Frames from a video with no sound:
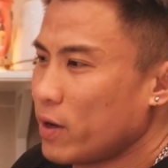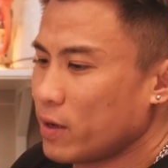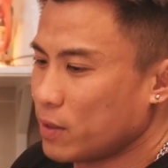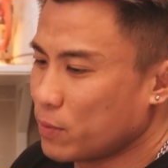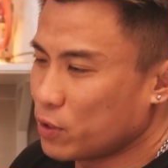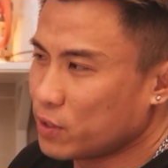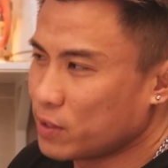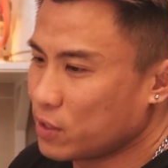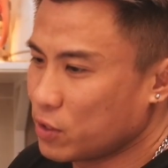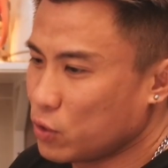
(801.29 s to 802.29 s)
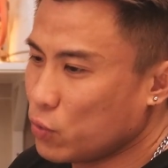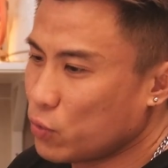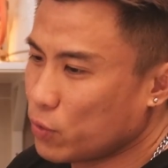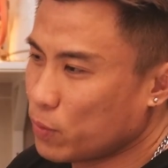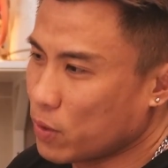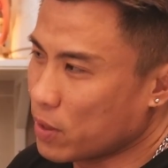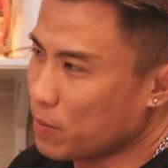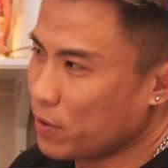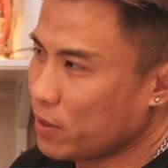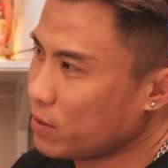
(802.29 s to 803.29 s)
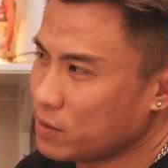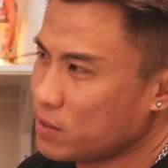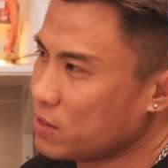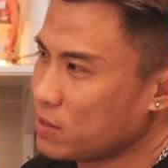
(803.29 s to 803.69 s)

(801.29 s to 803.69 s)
whether the machine is in Europe or Americans.